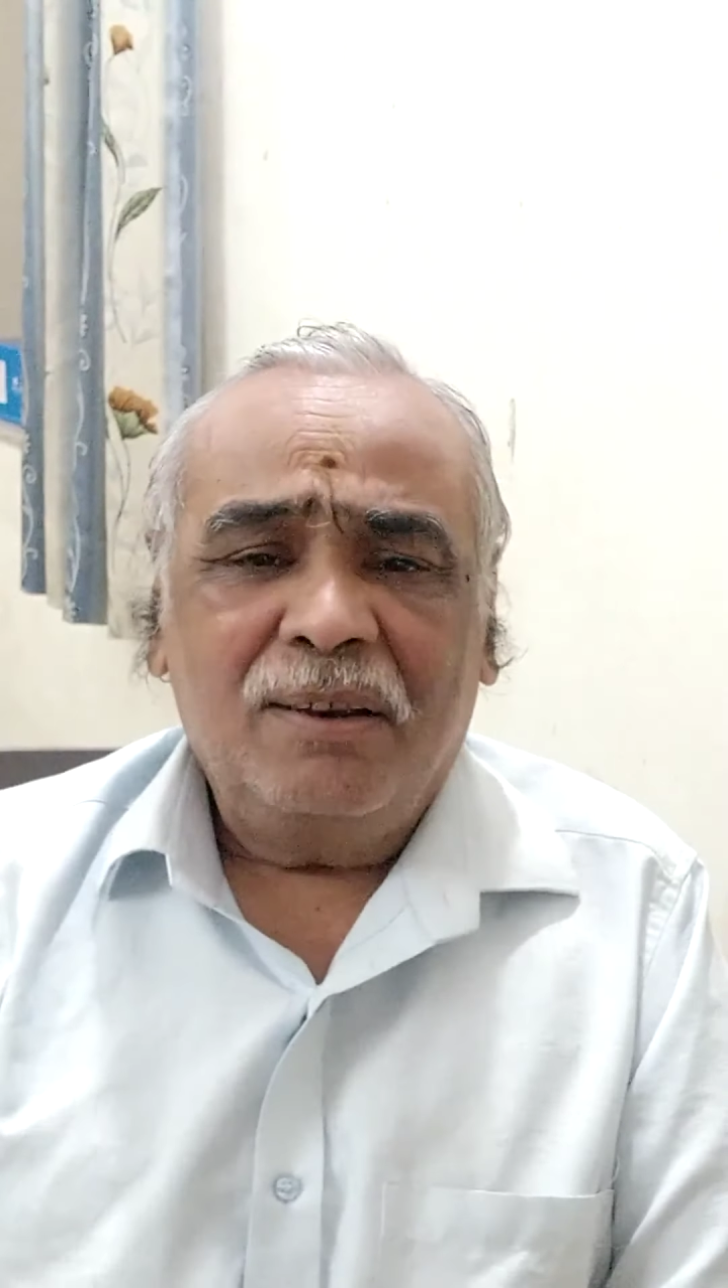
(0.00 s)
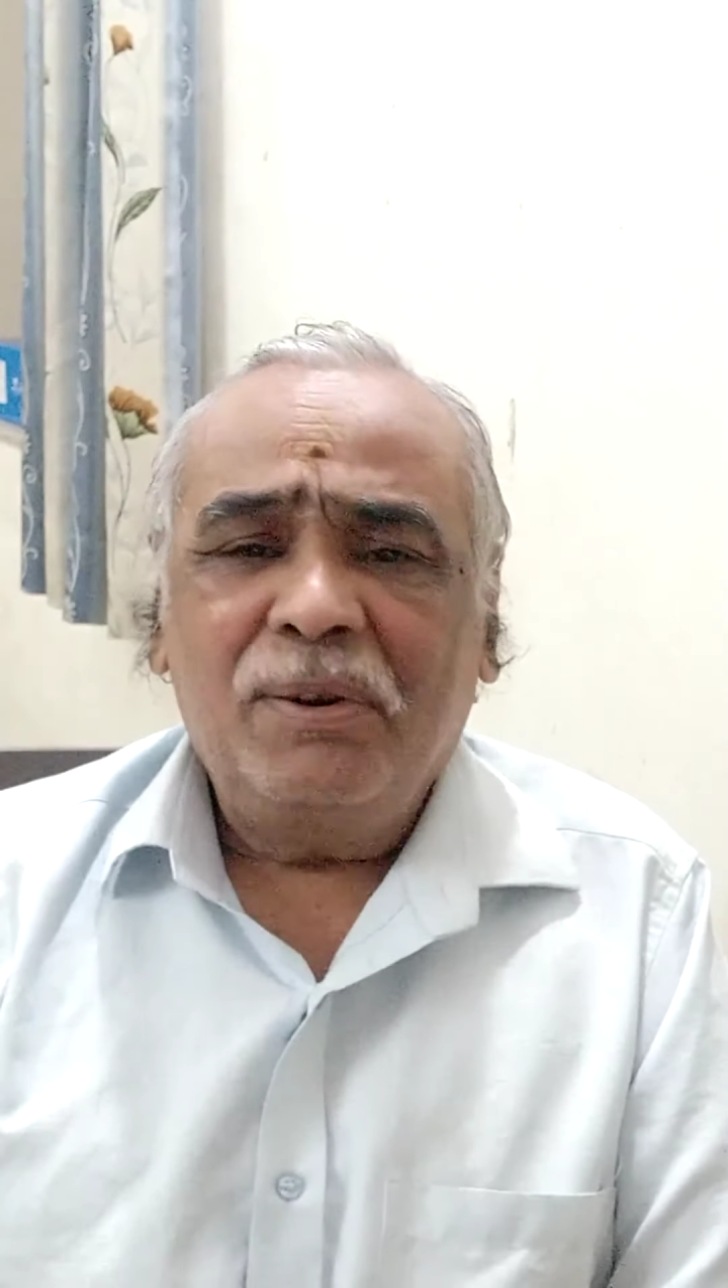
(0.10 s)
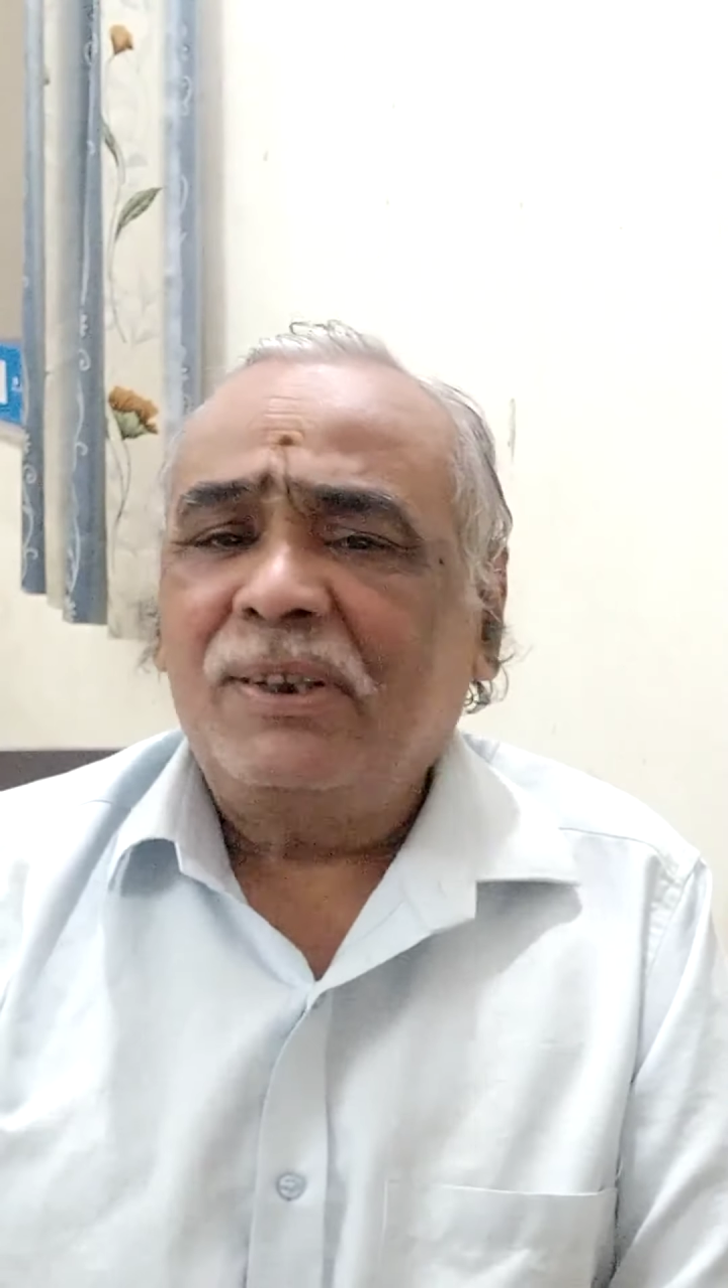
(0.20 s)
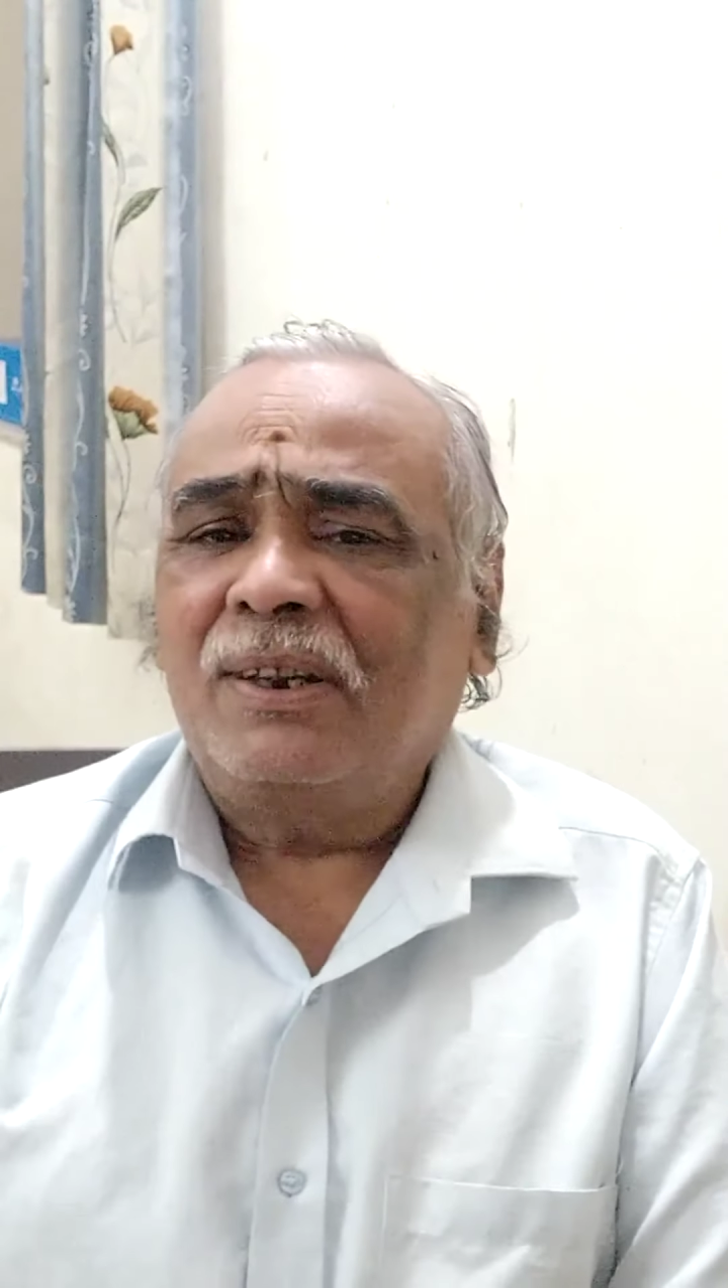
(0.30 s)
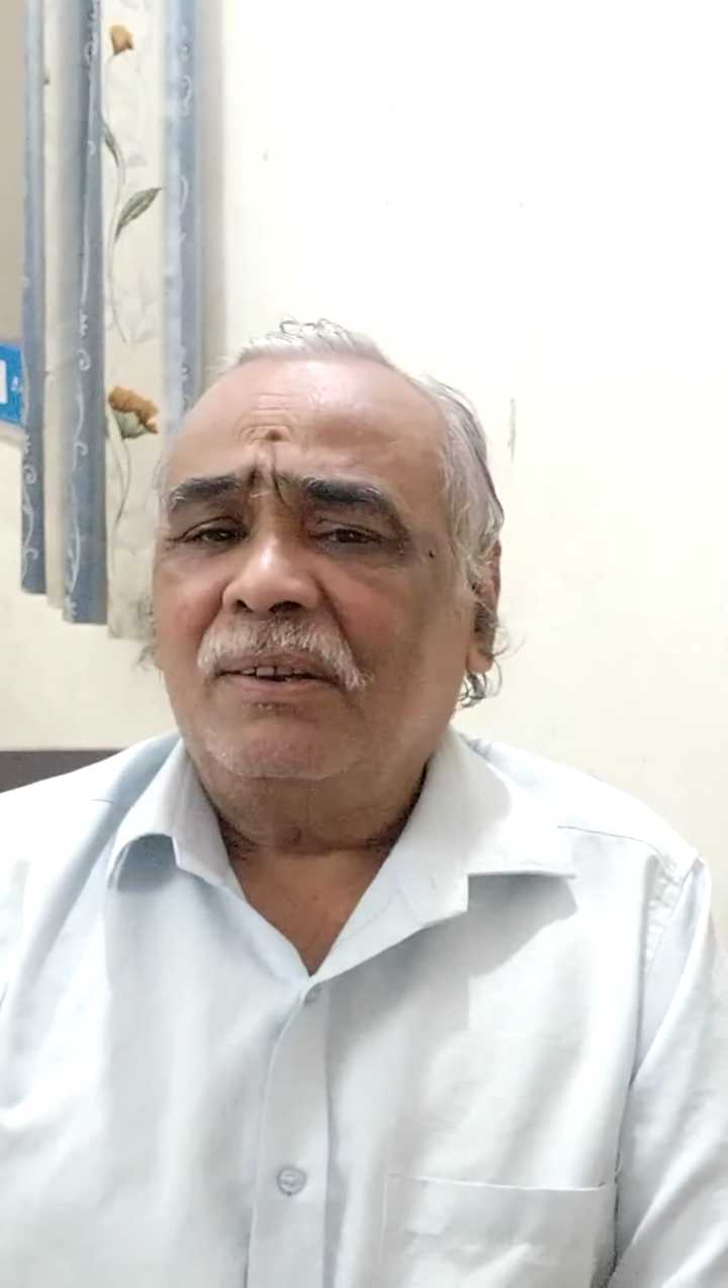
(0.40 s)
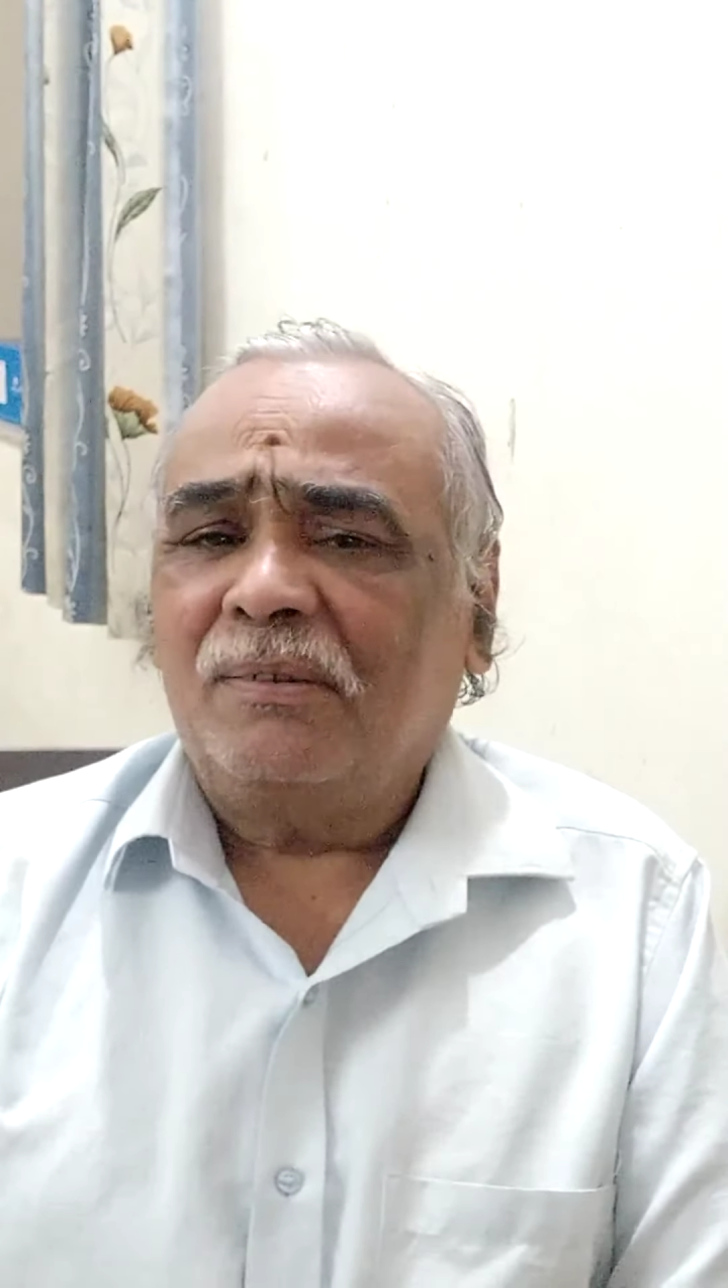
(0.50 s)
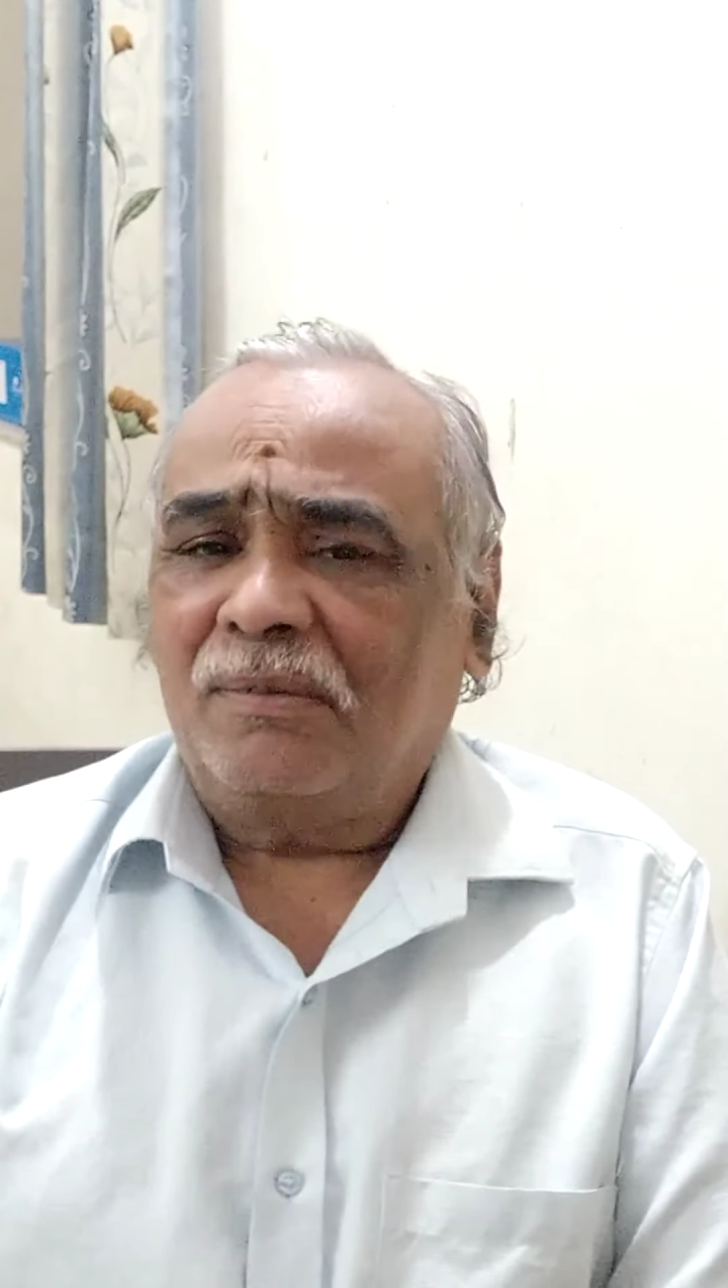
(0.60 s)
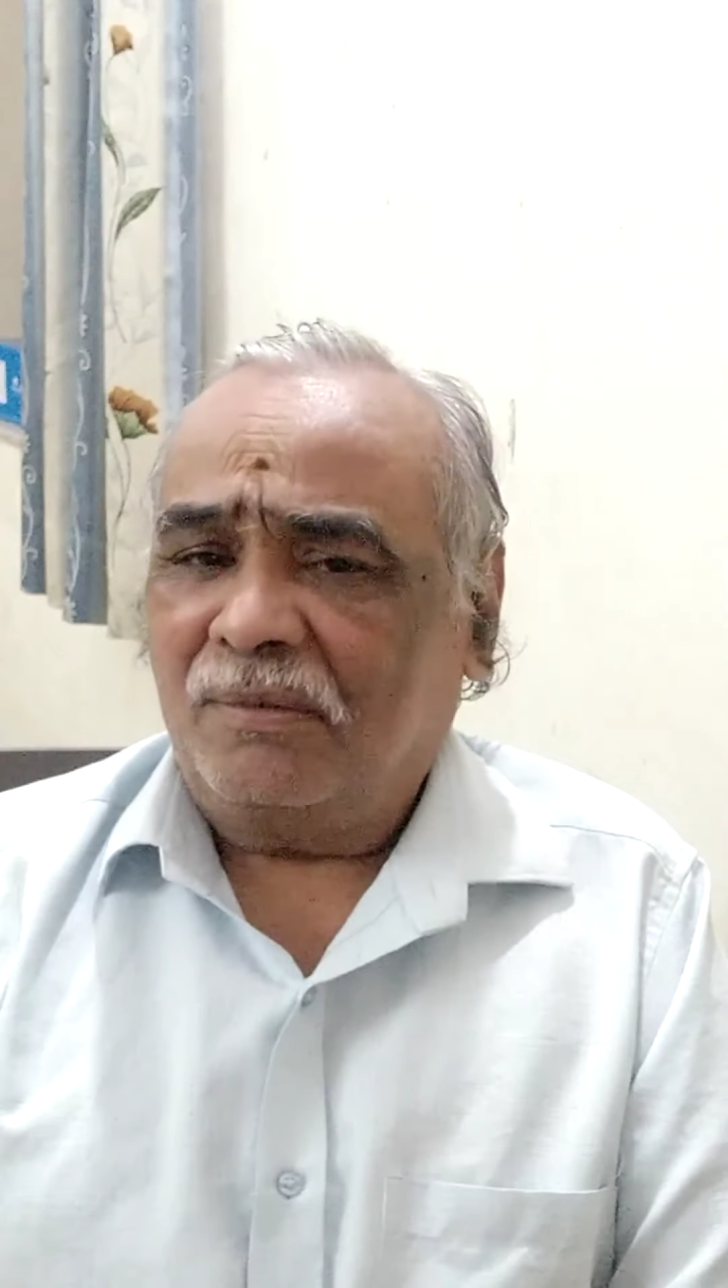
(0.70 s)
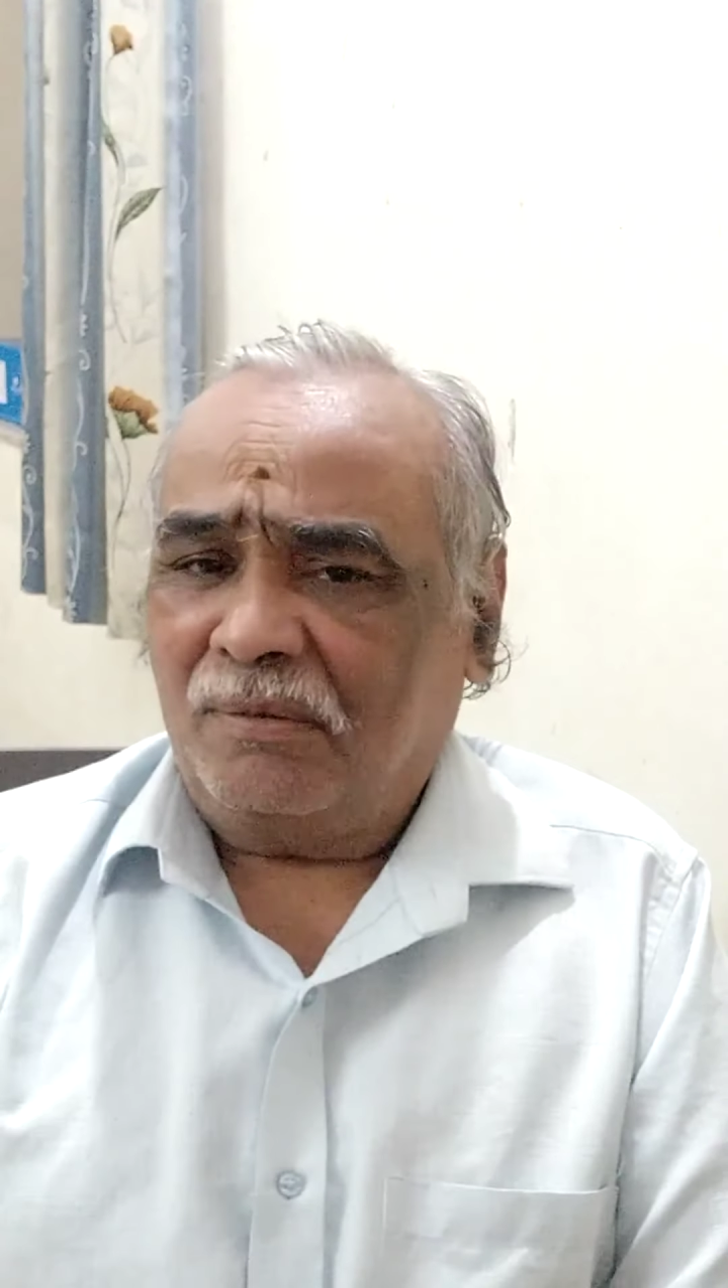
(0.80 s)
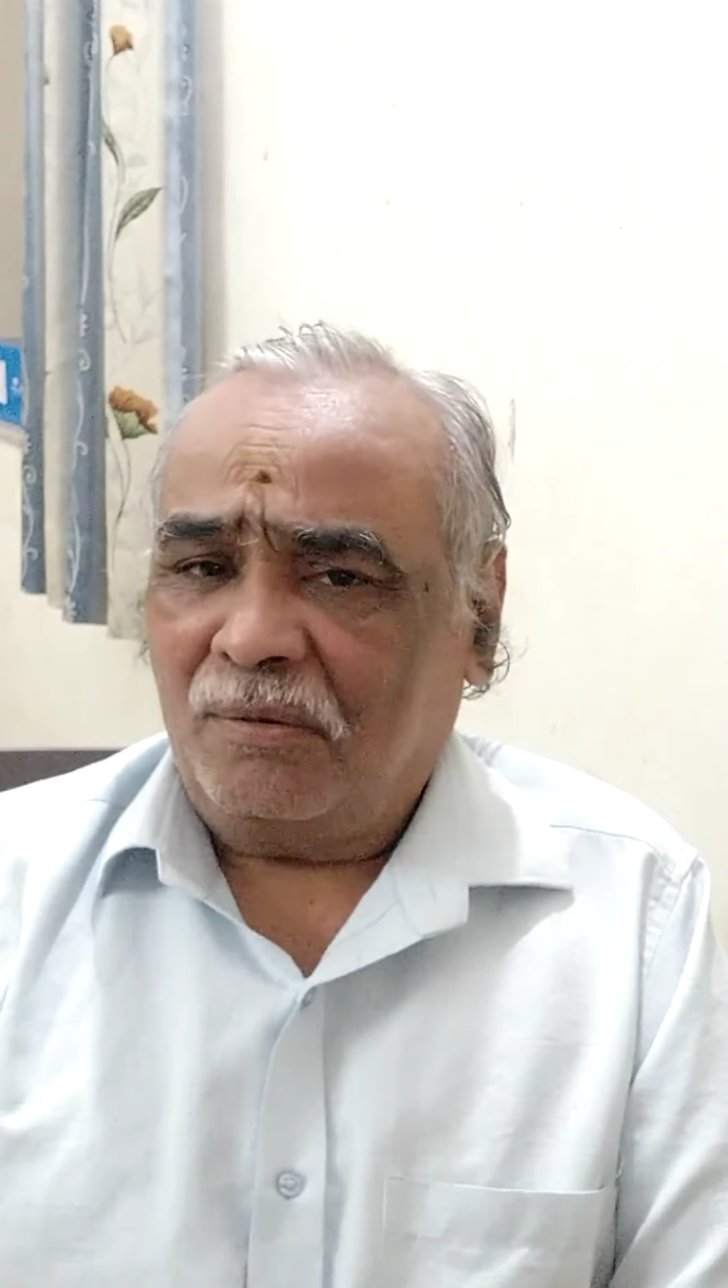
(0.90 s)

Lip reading: which is